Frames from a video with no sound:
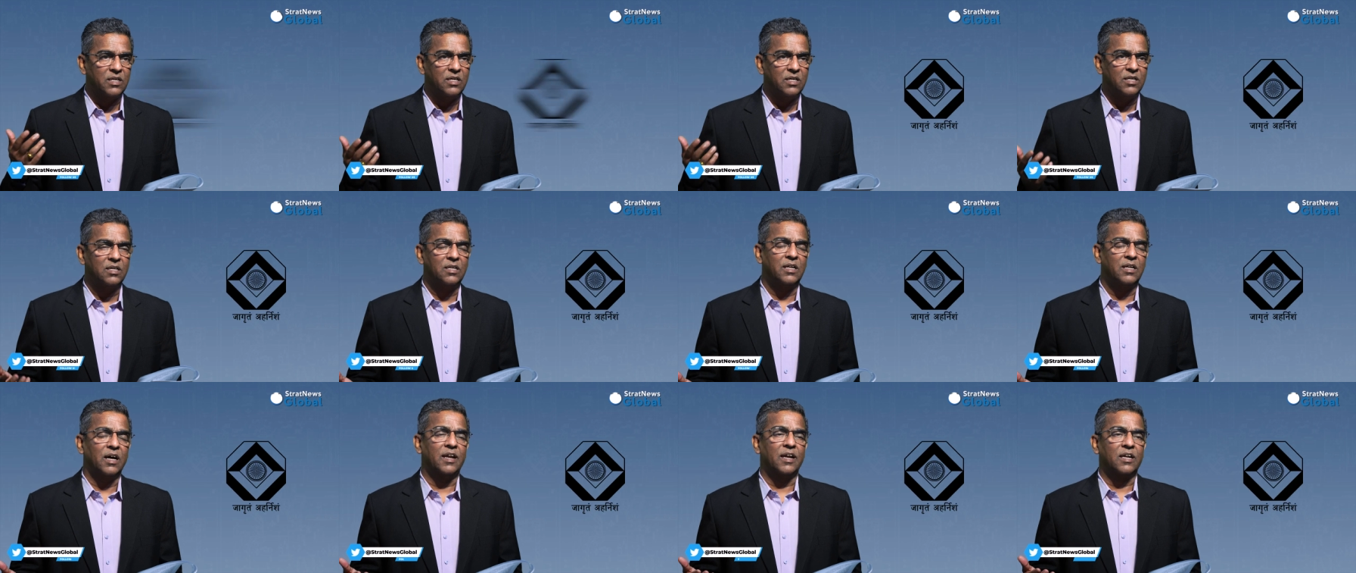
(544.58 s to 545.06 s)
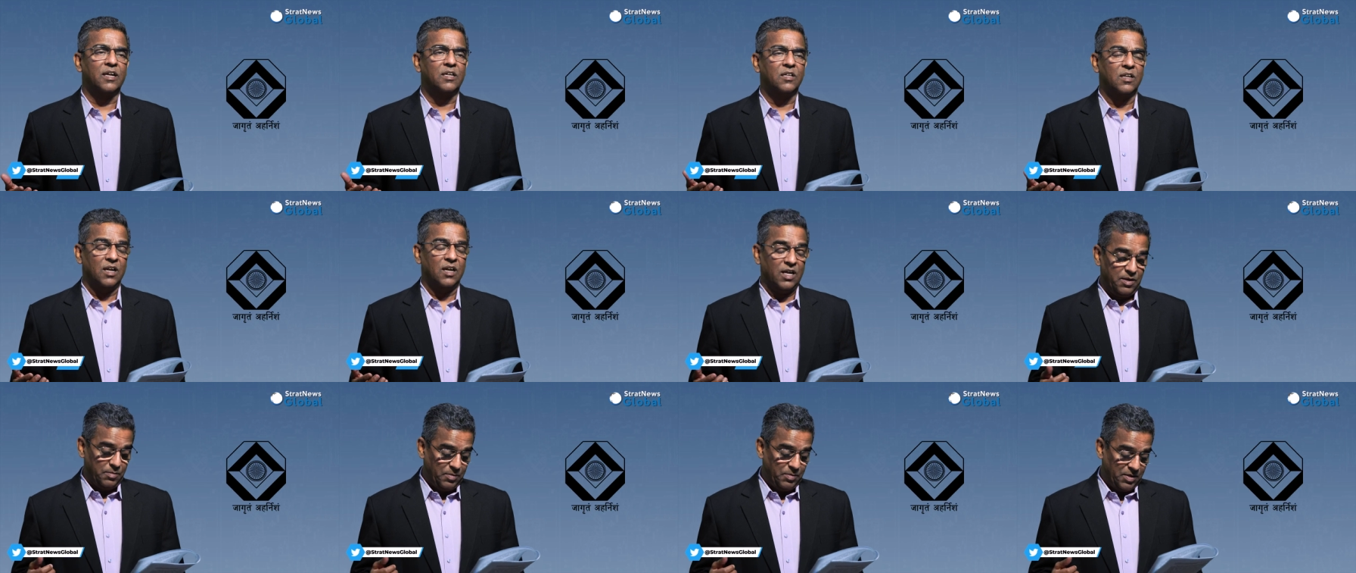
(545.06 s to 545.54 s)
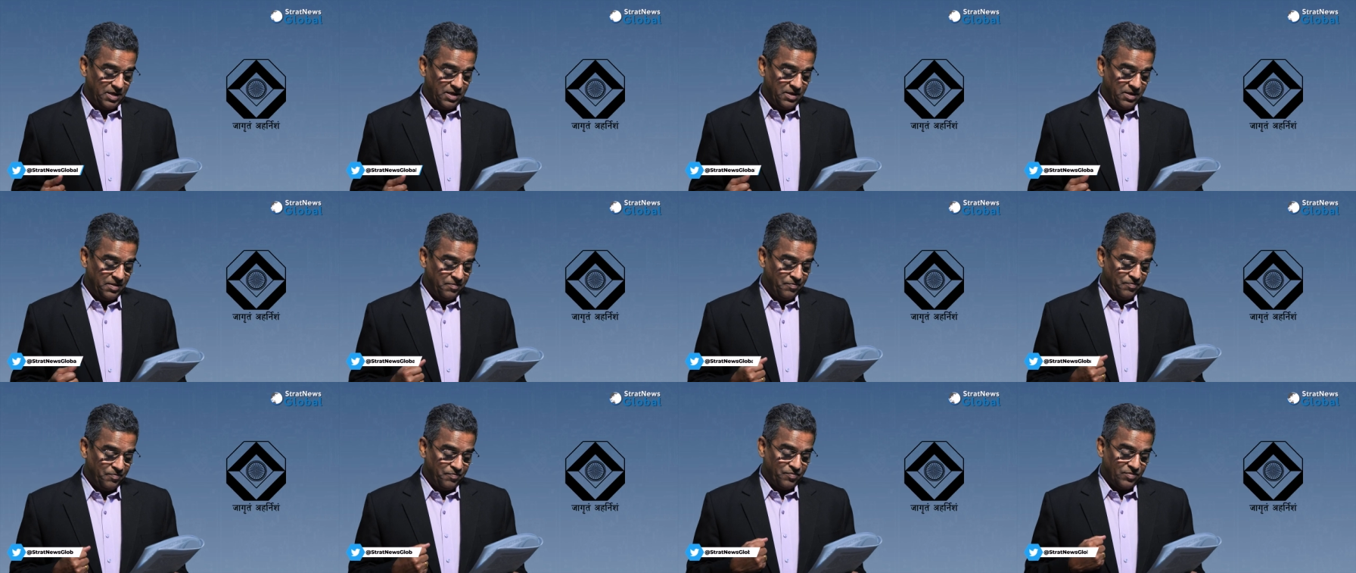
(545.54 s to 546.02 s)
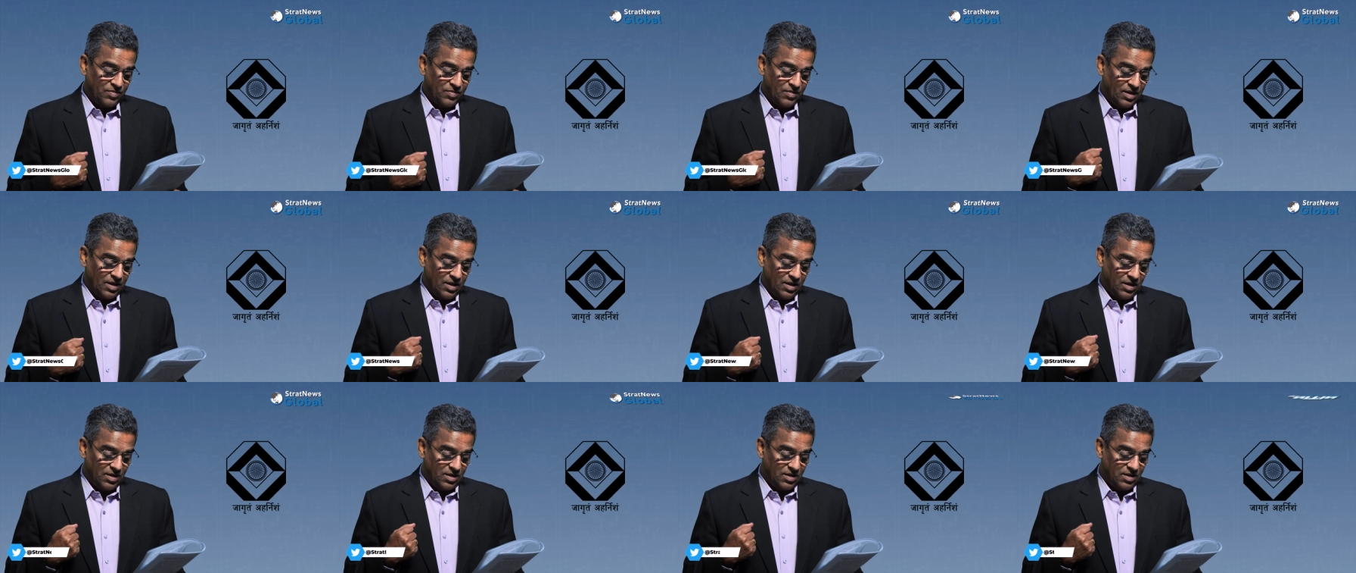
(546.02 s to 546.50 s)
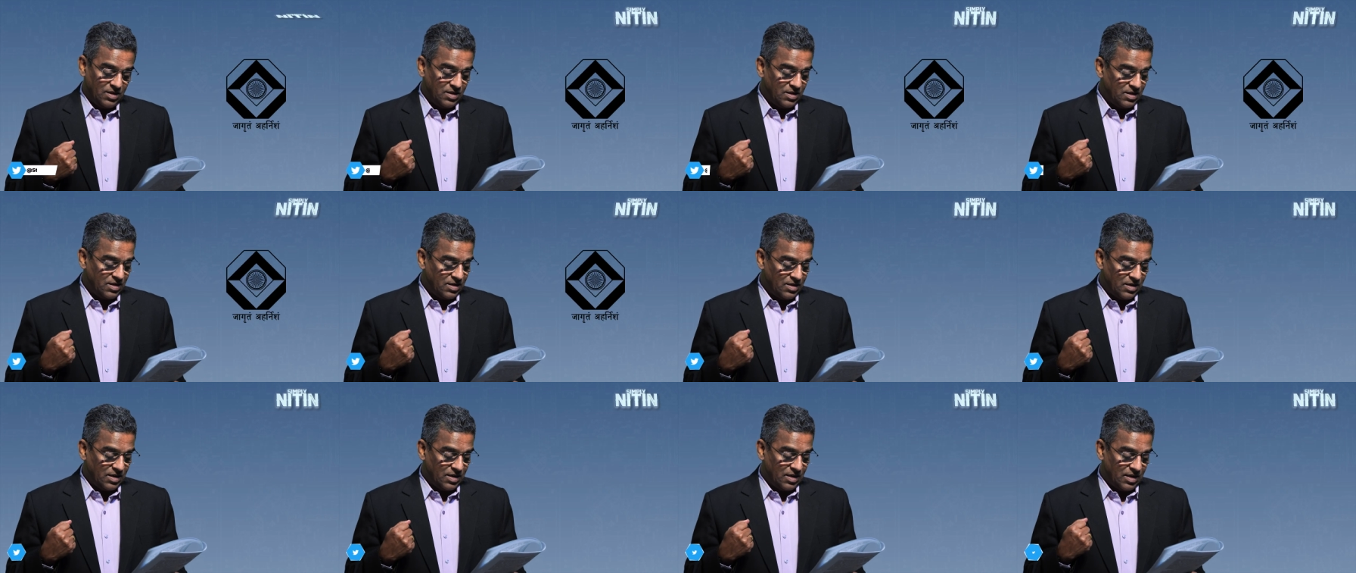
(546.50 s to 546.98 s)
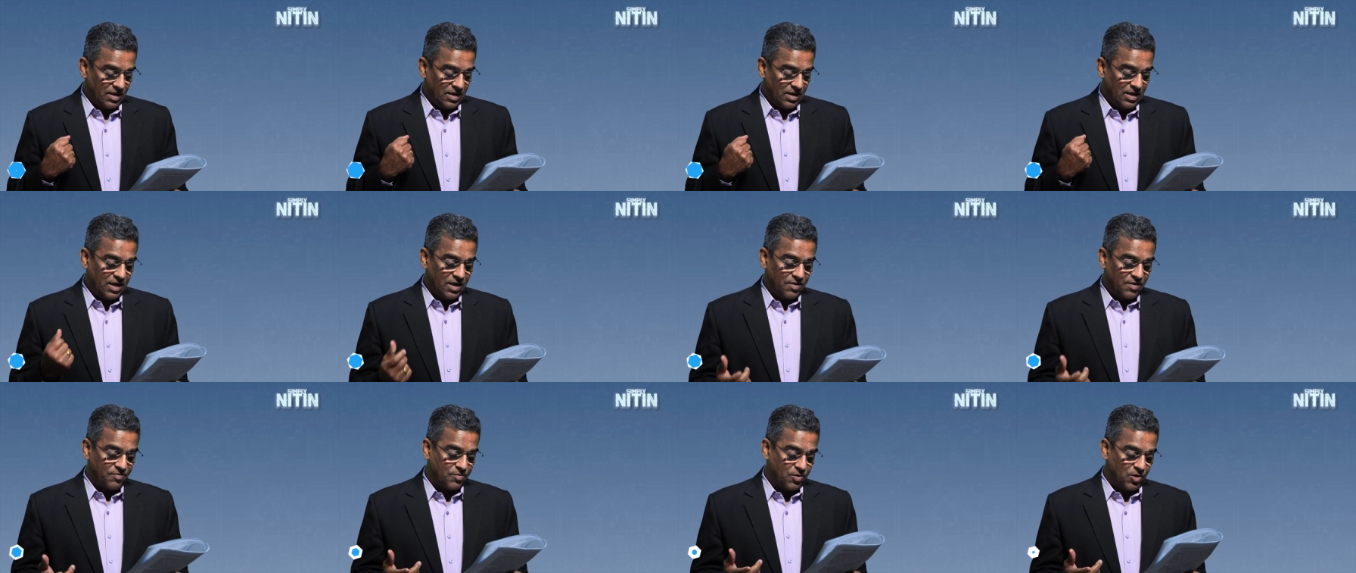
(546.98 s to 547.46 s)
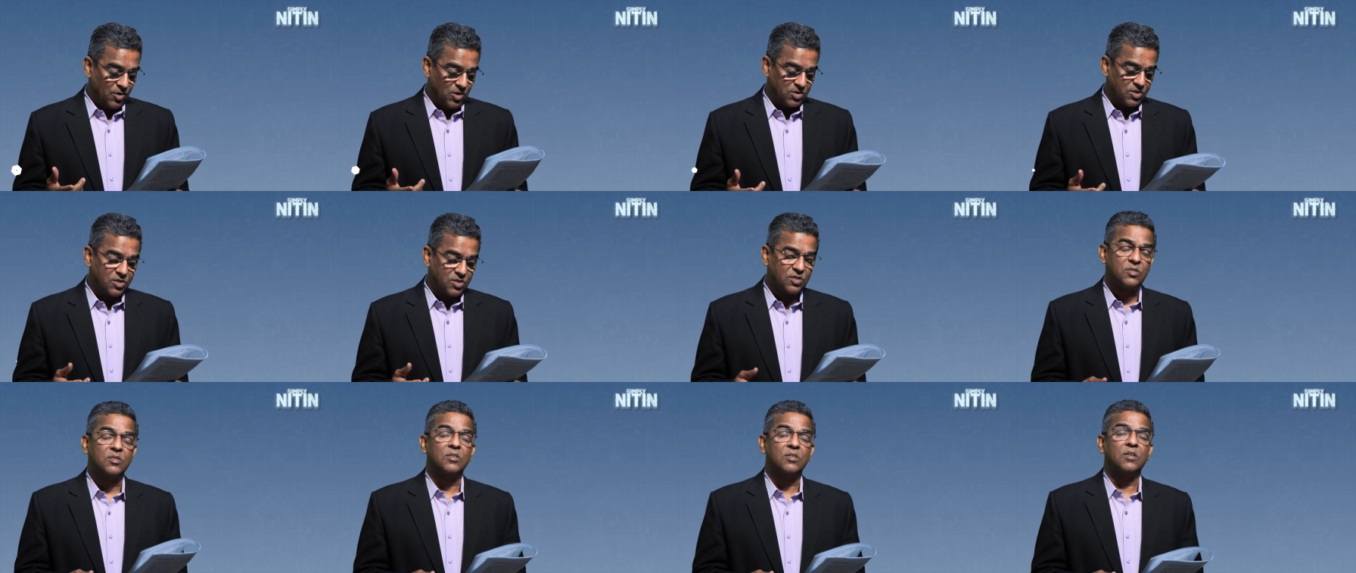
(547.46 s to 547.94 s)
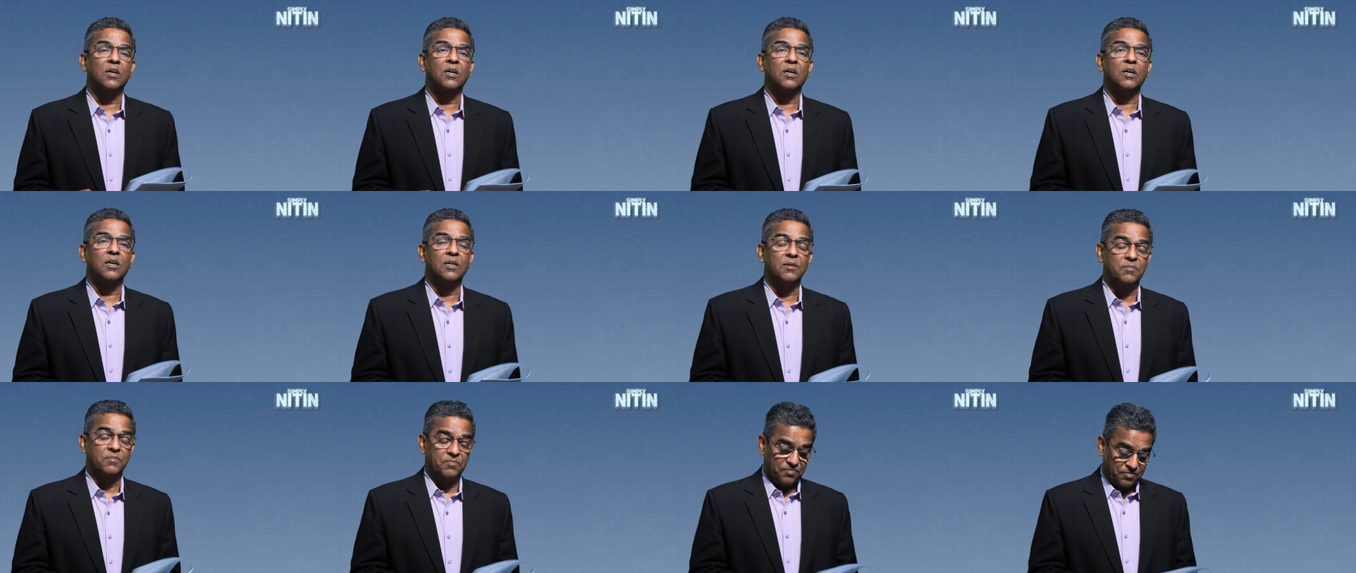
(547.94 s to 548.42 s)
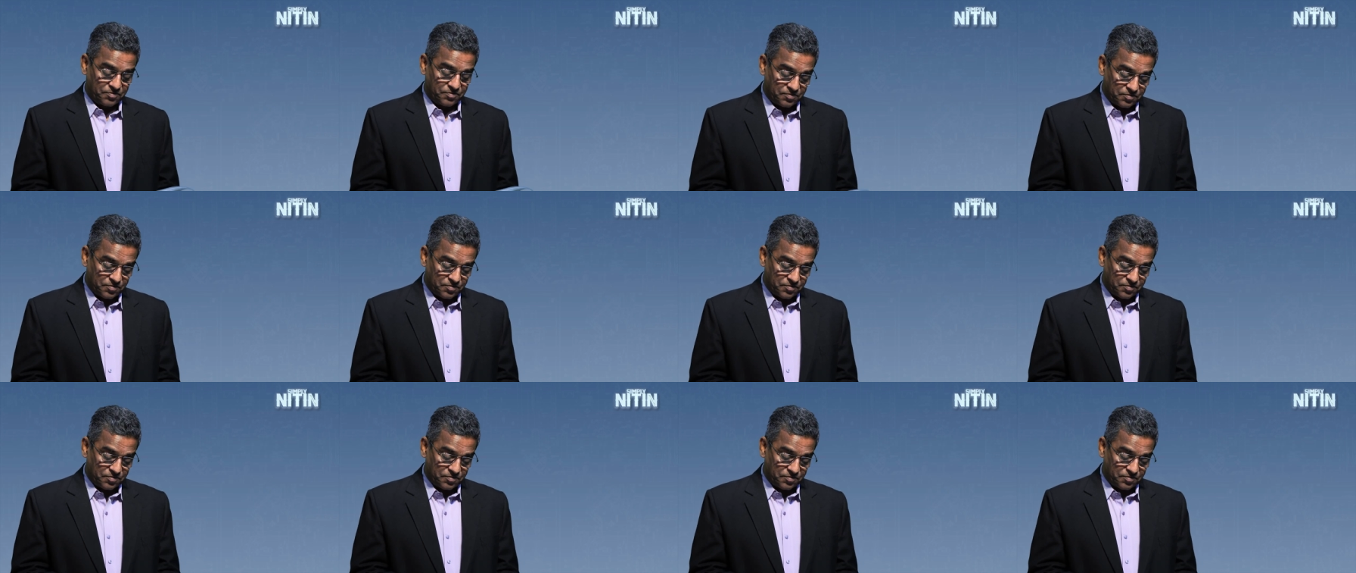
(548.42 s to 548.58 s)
the Director IB, uh, and of course uh,